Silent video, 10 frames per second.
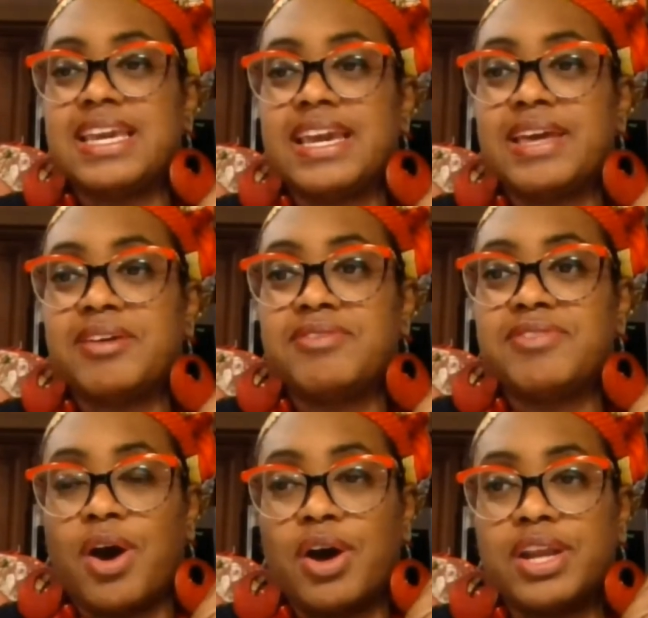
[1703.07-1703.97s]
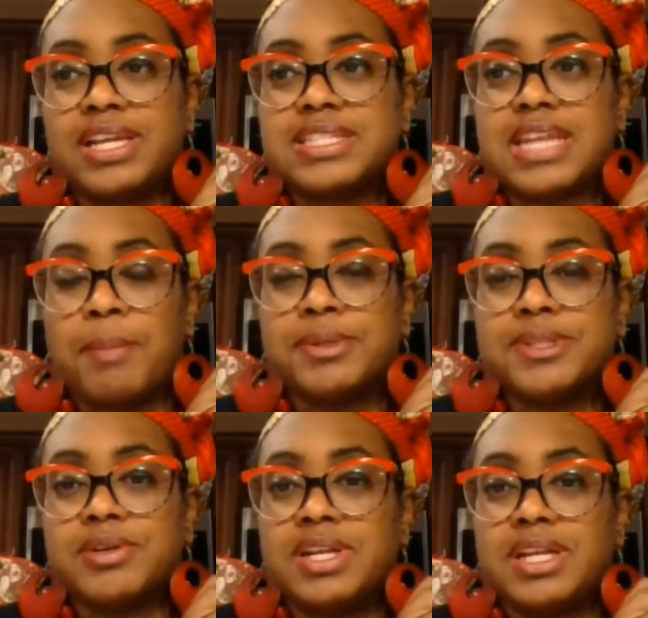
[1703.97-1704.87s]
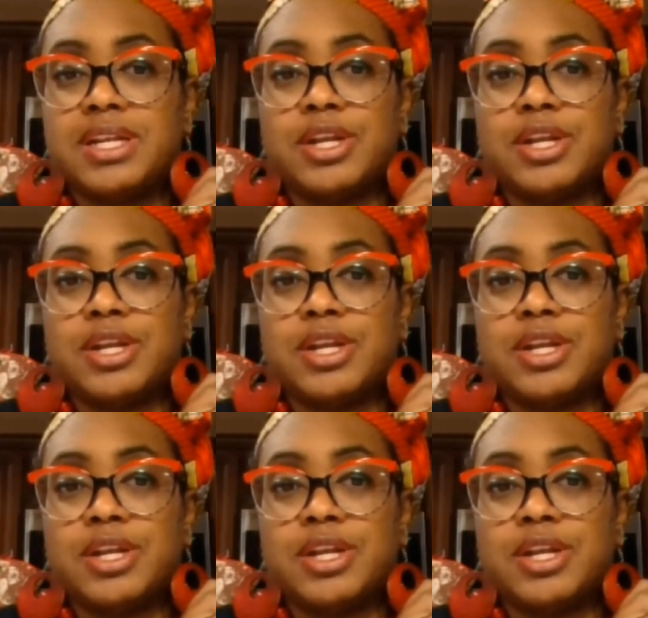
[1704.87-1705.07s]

give the audience an opportunity to